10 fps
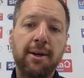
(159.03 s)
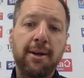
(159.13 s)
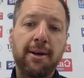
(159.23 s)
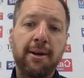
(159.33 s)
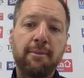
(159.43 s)

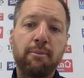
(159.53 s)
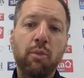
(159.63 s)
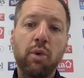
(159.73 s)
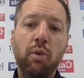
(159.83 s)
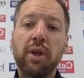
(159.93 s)

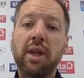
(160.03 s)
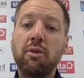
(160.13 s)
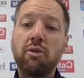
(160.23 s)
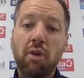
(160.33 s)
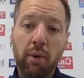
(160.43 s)
We want to keep
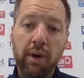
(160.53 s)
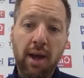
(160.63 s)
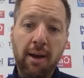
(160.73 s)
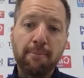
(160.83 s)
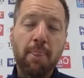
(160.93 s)
growing
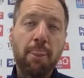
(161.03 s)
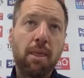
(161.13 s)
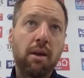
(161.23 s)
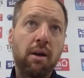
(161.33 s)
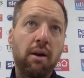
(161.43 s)
that.
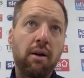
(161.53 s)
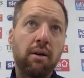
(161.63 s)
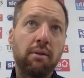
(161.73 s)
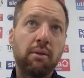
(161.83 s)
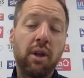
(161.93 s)

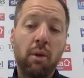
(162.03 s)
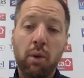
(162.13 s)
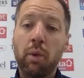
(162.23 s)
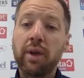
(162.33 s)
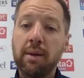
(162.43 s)
You know, we
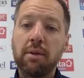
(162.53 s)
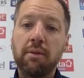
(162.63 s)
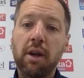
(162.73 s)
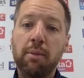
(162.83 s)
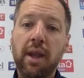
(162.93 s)
want to keep
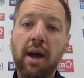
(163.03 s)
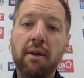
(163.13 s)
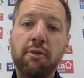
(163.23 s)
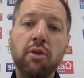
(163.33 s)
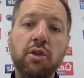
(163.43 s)
developing that in
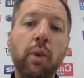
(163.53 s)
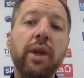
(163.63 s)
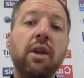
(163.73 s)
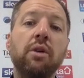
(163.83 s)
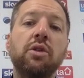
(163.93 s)
future
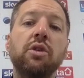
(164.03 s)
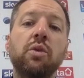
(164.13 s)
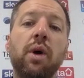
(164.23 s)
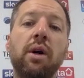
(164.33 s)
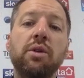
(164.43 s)
windows as
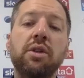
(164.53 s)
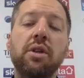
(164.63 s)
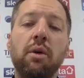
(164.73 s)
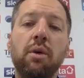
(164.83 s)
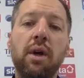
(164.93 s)
well.
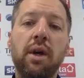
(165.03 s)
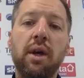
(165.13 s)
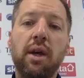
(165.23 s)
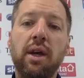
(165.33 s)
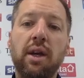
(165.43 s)
So
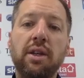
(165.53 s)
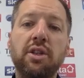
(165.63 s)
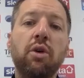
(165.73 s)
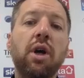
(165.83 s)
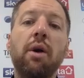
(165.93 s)
it's an
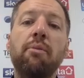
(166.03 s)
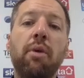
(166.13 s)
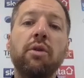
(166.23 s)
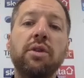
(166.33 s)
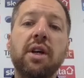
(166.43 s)
ongoing
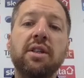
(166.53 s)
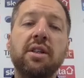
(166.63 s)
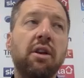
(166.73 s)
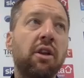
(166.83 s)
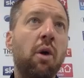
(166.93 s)
process.
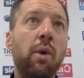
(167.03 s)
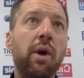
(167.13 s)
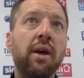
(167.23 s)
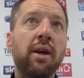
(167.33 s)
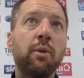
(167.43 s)
Although
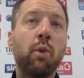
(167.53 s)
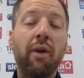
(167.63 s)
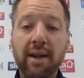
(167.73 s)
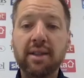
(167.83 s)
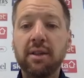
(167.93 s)
we're
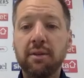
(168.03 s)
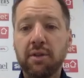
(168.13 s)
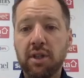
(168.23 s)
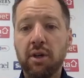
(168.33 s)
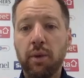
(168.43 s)
active
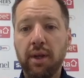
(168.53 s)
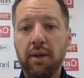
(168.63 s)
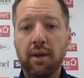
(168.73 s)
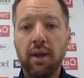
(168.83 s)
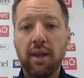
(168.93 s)
still in
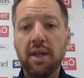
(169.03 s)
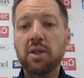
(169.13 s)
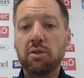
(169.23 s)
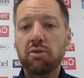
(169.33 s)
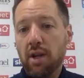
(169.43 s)
this
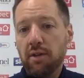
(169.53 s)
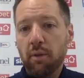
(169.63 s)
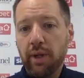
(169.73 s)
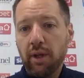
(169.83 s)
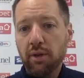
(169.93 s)
transfer
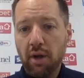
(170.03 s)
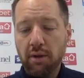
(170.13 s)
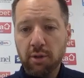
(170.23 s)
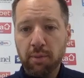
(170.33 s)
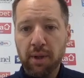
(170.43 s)
window, so to
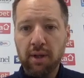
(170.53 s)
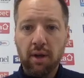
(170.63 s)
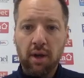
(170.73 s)
speak,